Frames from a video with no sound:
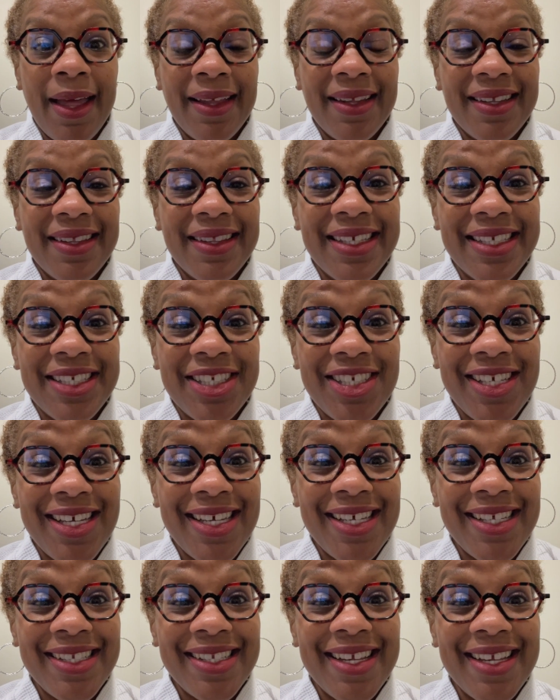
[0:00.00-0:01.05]
The
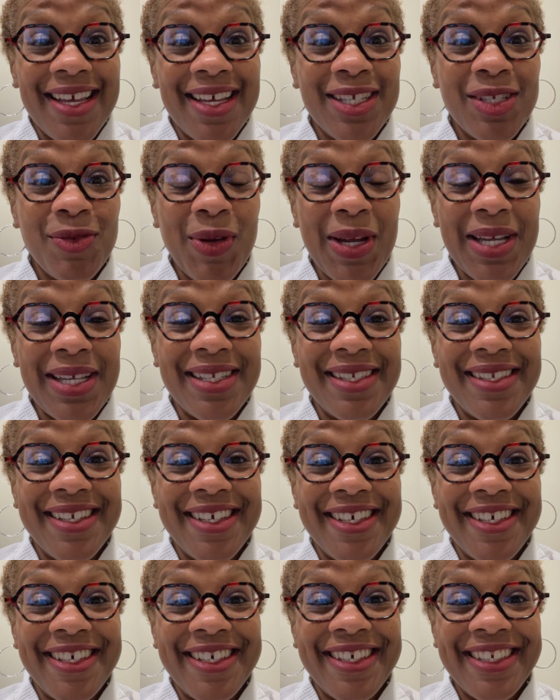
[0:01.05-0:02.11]
chest x-ray is
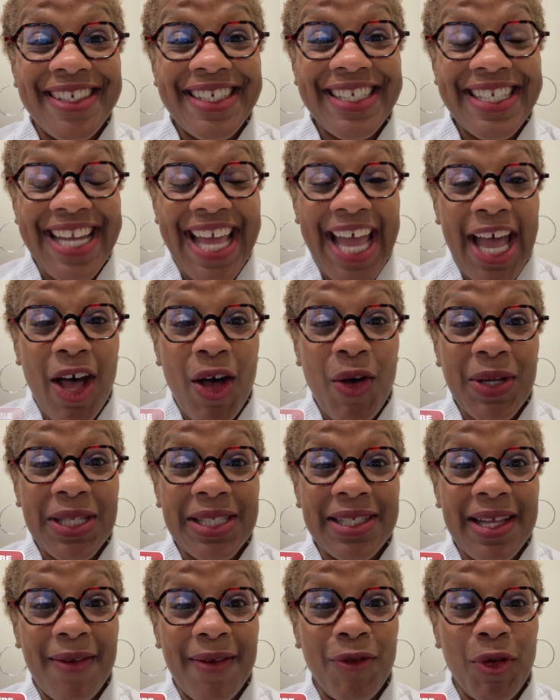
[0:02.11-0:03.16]
done. Now it's
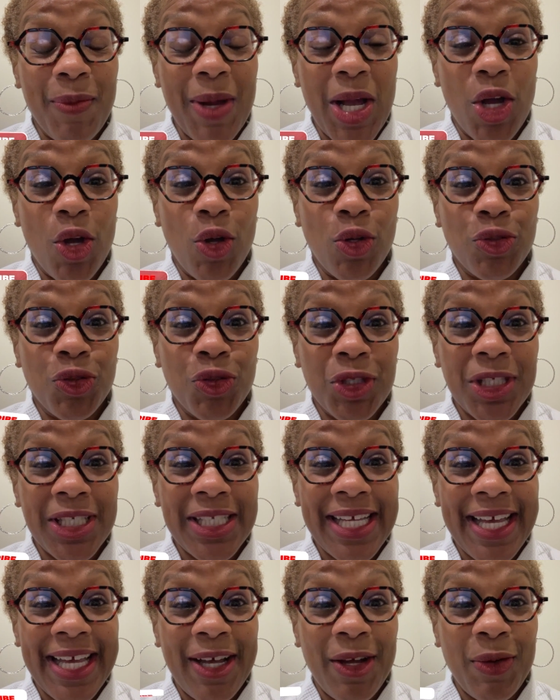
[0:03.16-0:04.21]
time for my
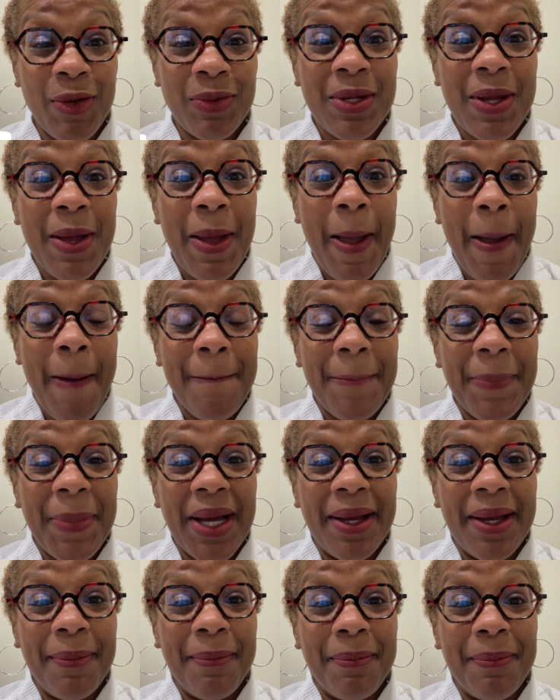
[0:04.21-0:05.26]
ultrasound,
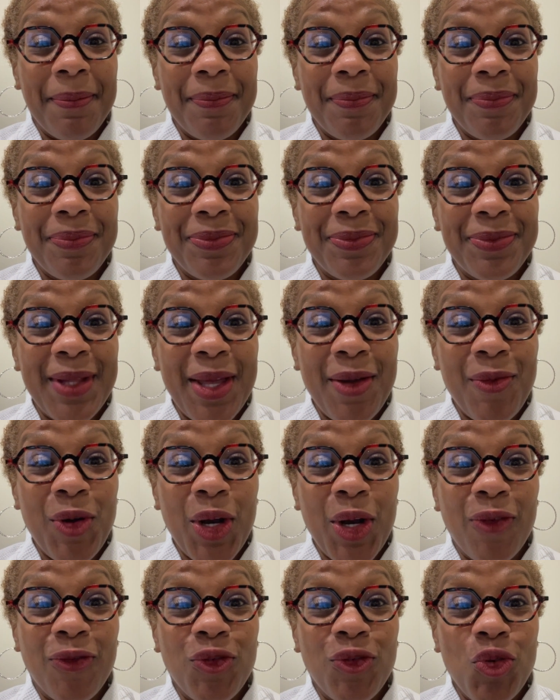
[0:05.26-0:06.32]
but they
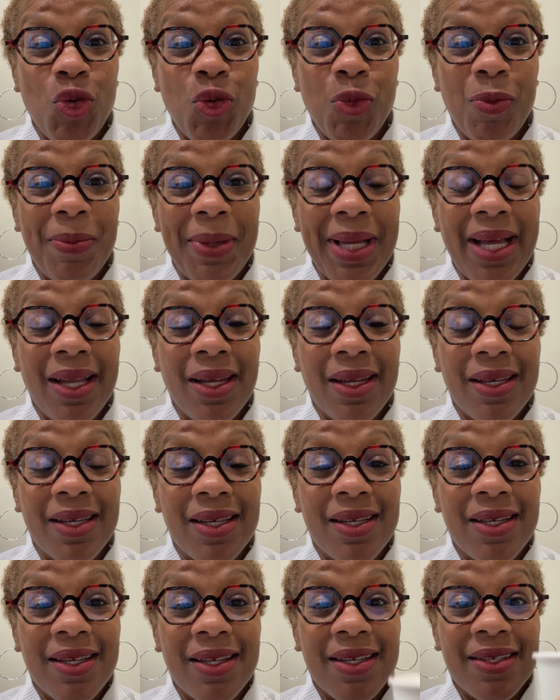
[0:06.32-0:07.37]
want a full
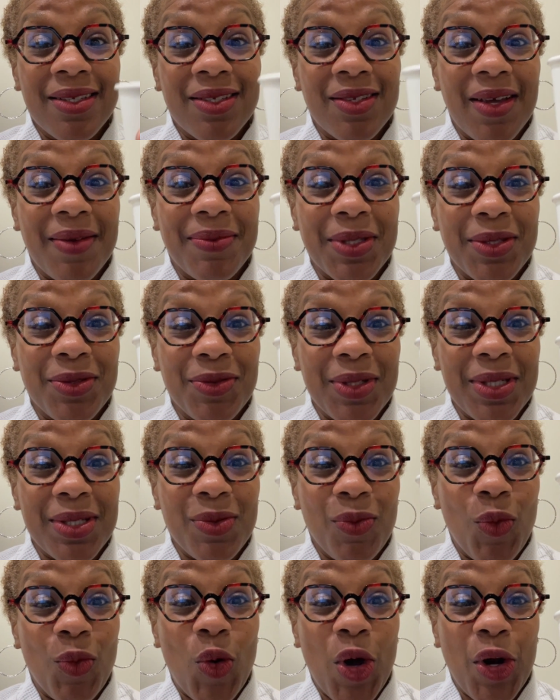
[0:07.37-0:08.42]
belly, so I have to drink
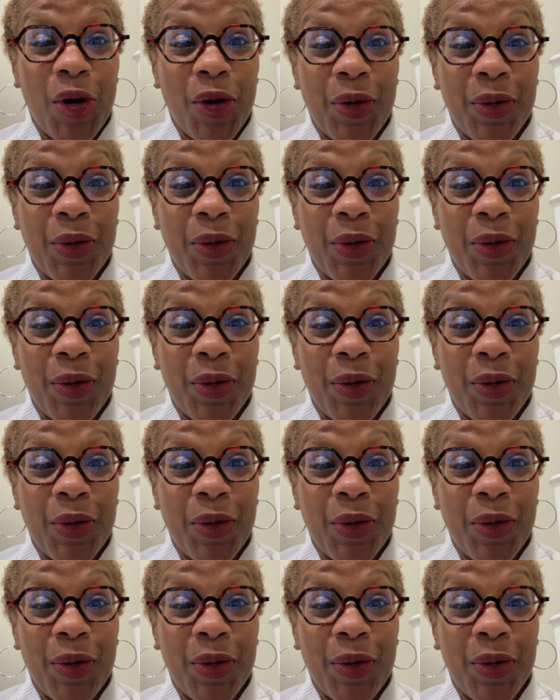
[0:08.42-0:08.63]
some water.